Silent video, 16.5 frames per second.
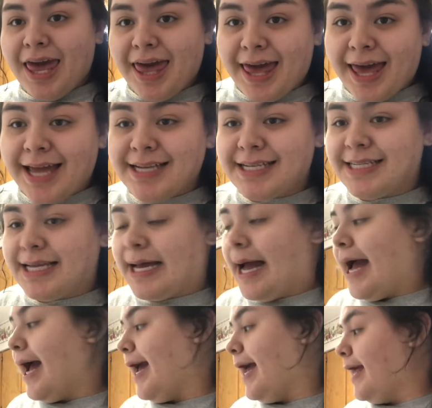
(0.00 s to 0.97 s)
and
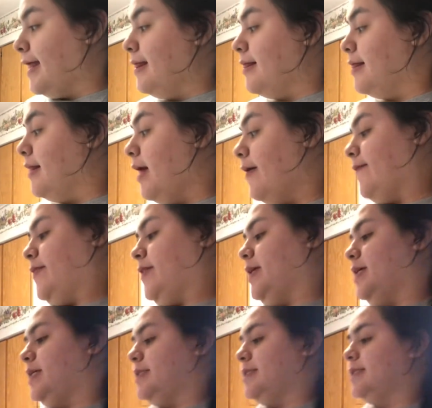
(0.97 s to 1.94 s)
I love
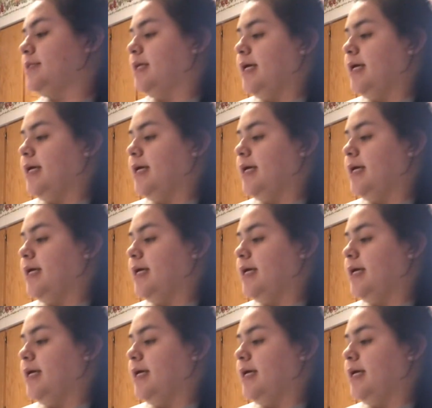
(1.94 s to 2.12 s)
these.